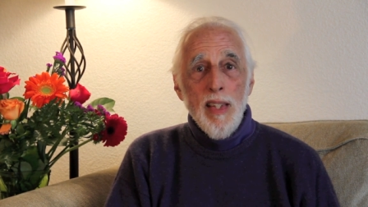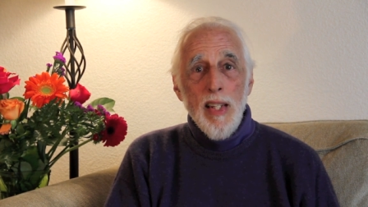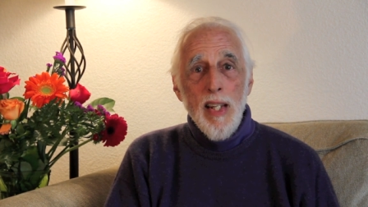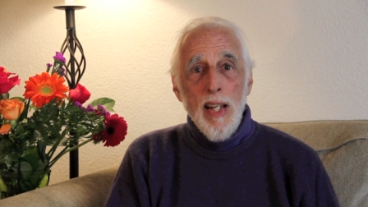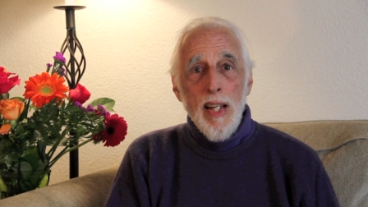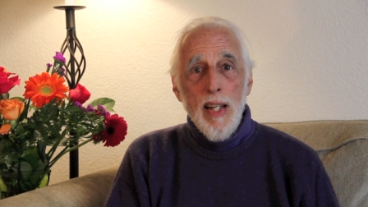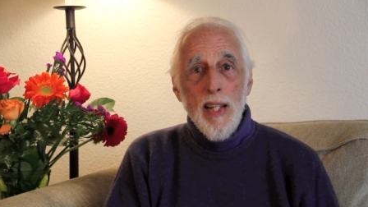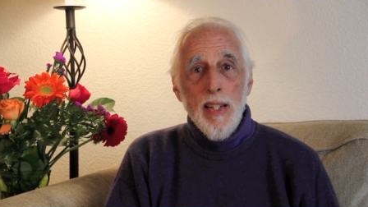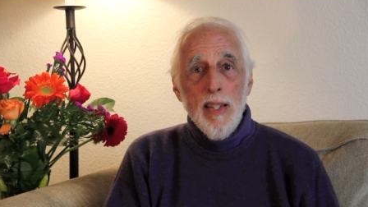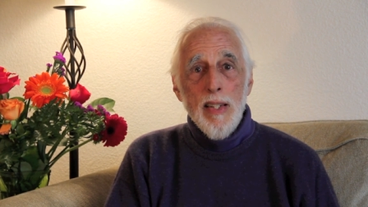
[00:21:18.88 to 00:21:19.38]

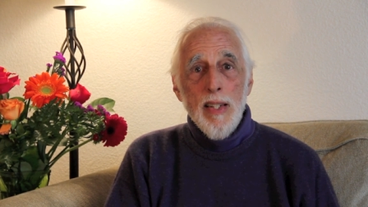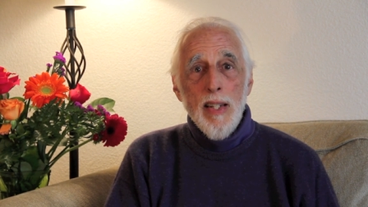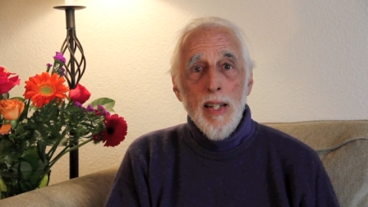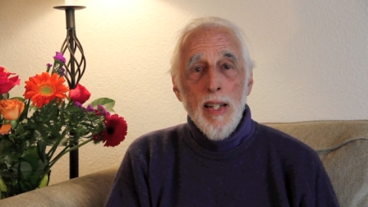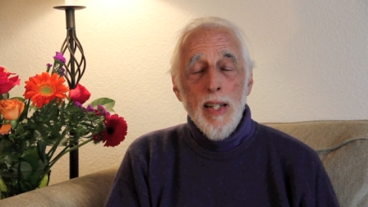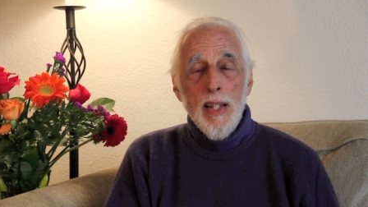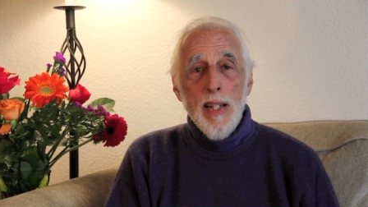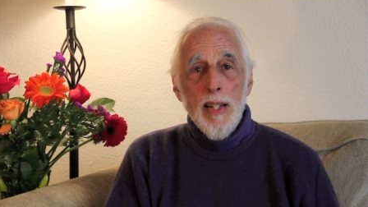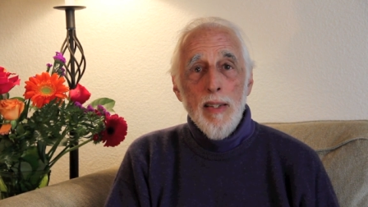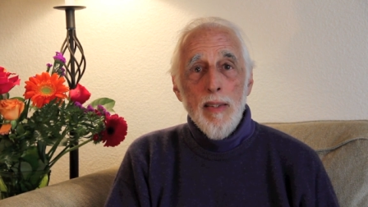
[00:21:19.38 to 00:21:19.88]
and
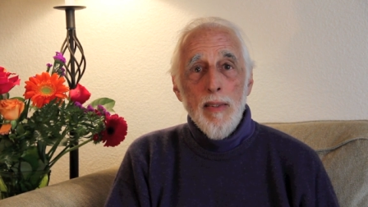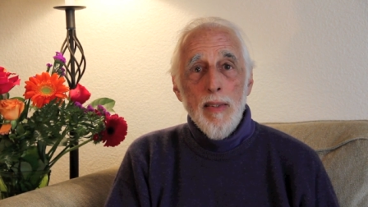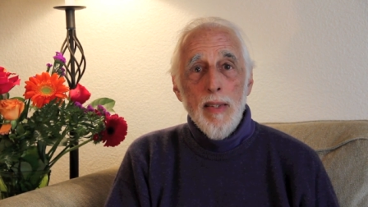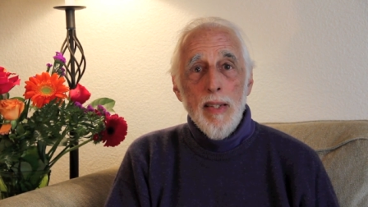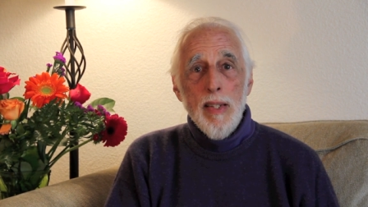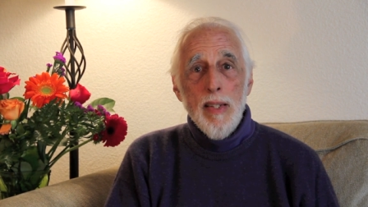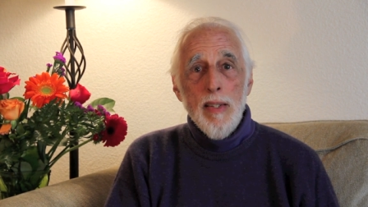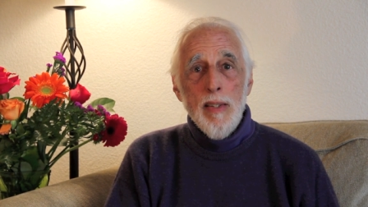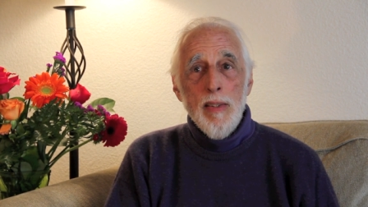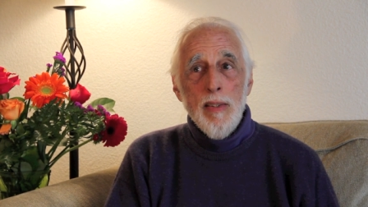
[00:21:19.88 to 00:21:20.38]

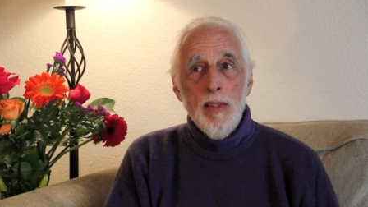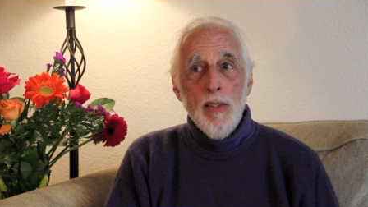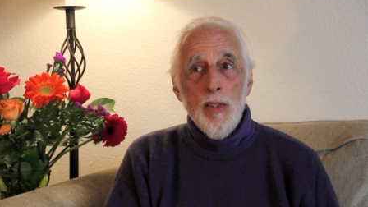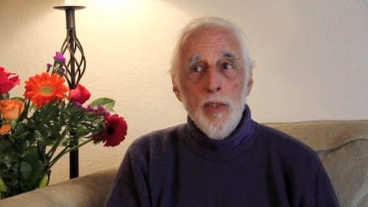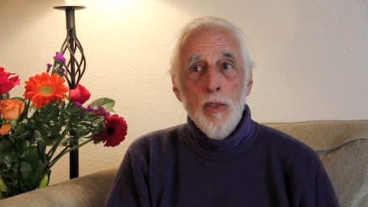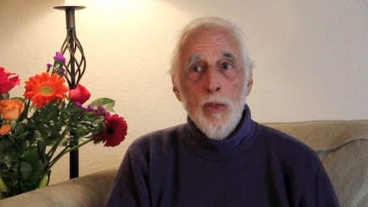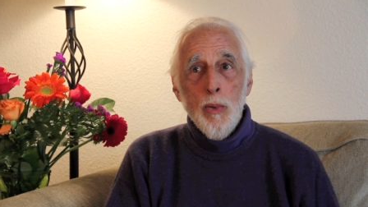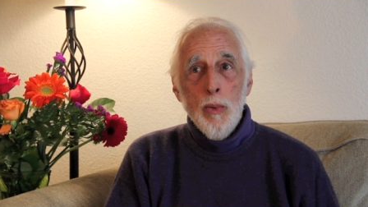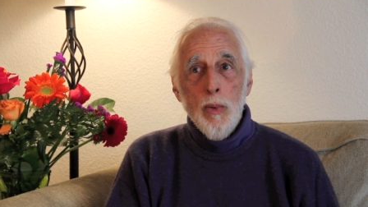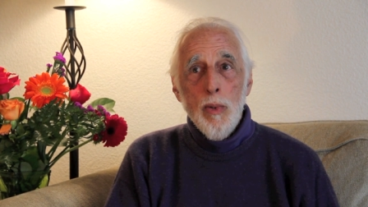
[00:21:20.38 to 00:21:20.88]
the
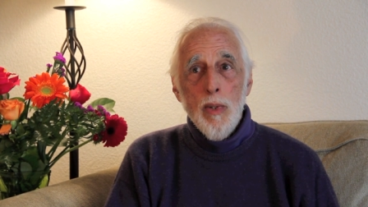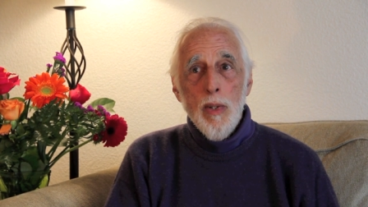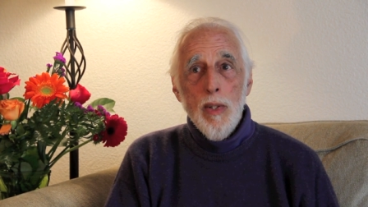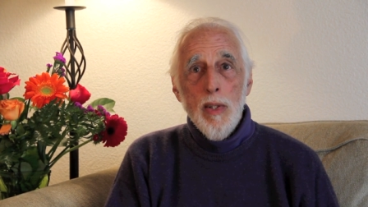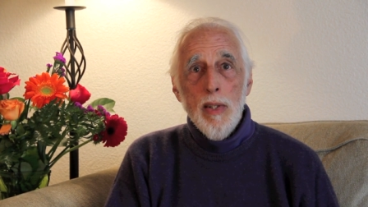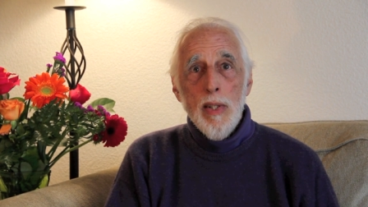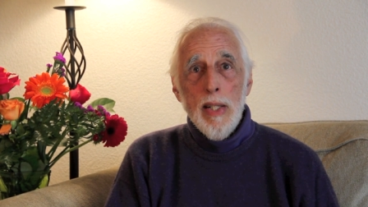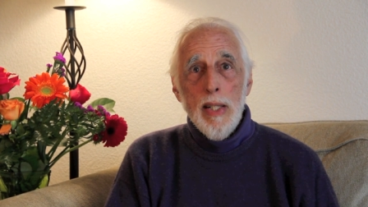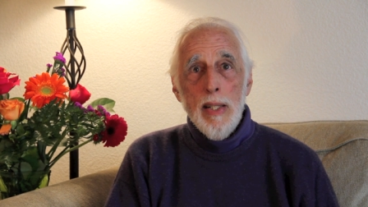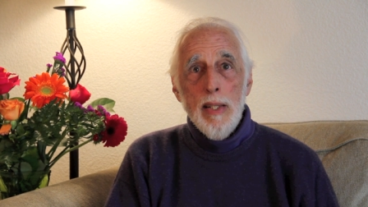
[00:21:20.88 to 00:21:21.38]

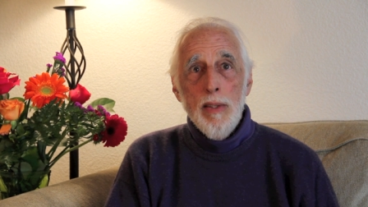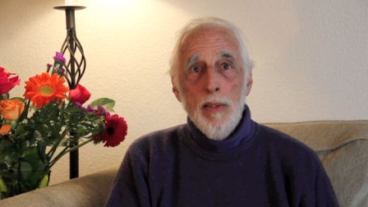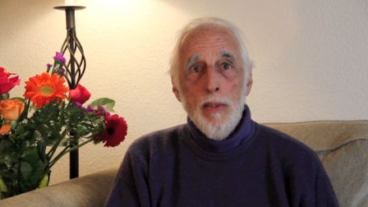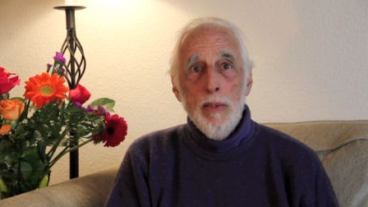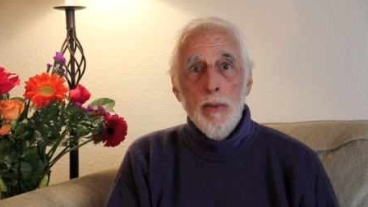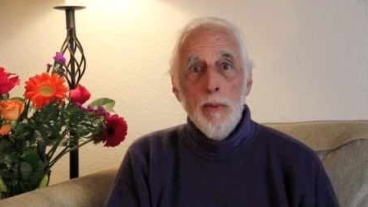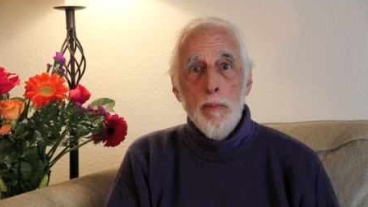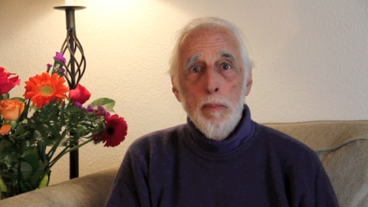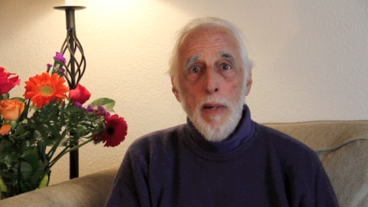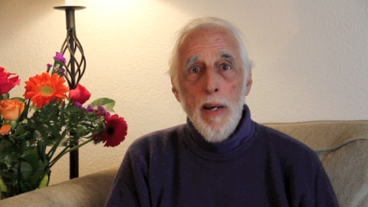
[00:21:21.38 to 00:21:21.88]
door
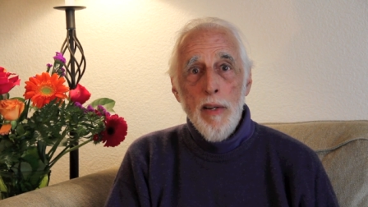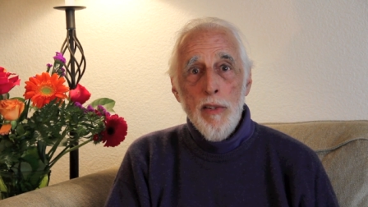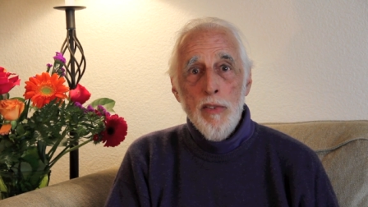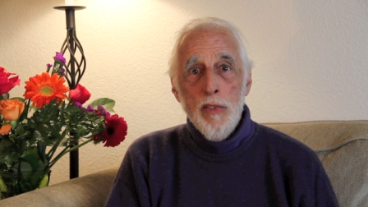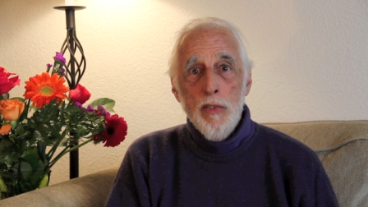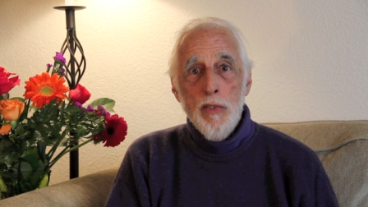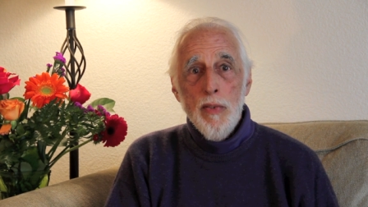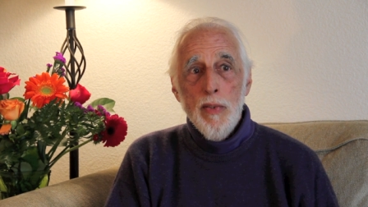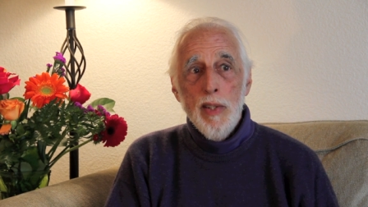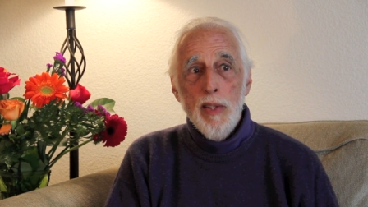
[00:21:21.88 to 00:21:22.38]
into
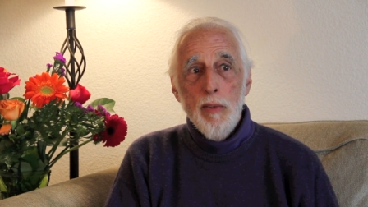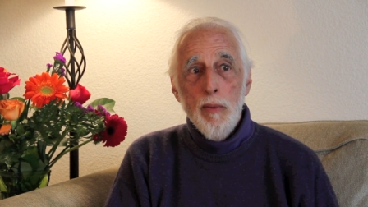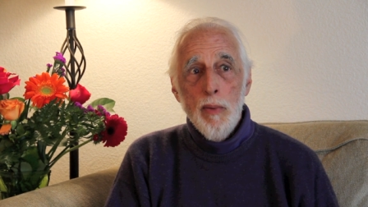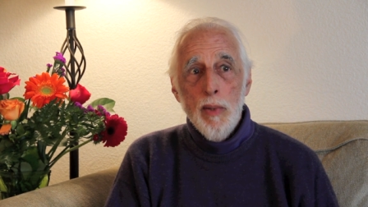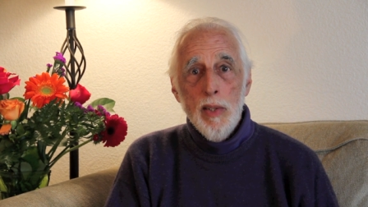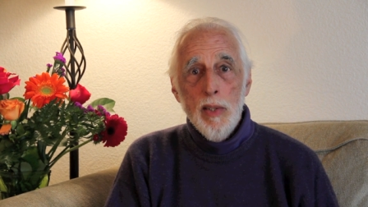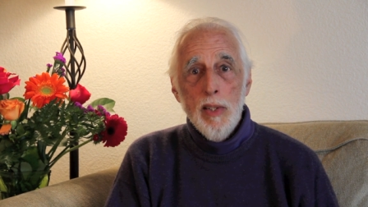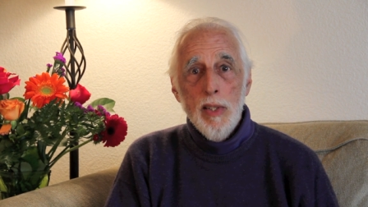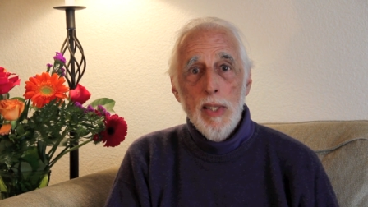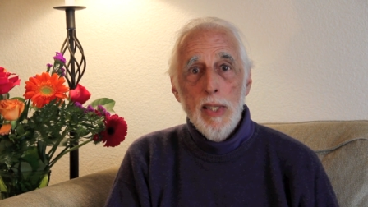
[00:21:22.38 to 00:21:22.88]
mastery
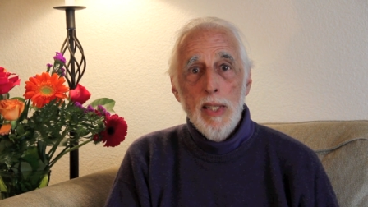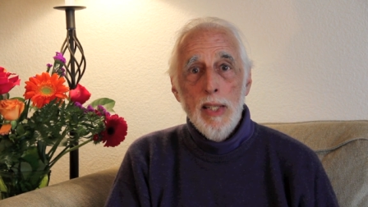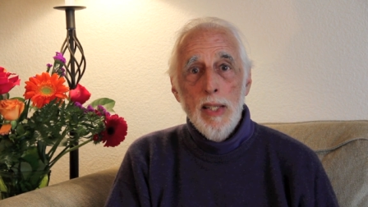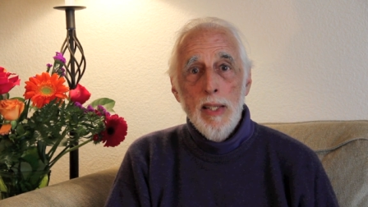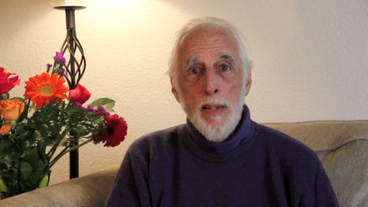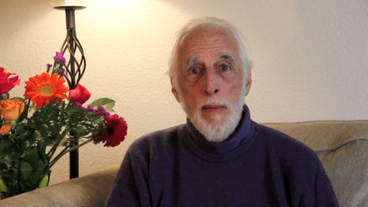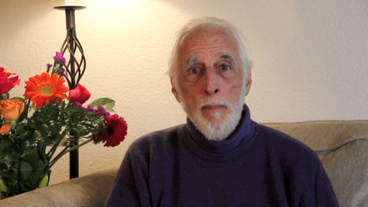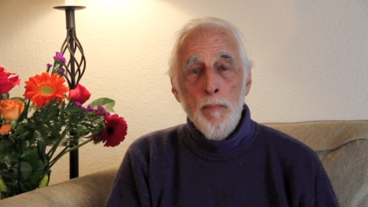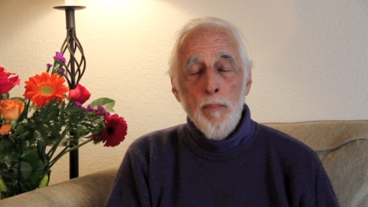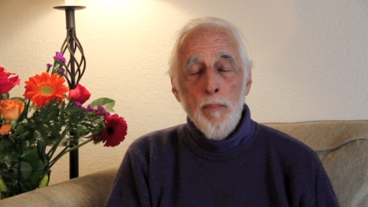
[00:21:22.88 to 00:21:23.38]

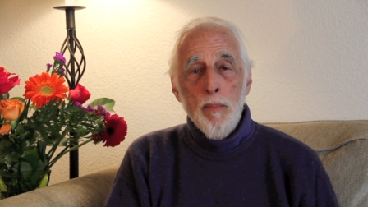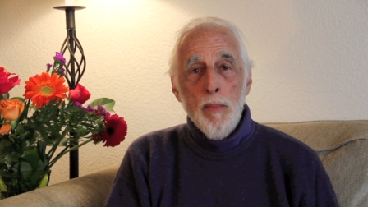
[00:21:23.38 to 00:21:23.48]
really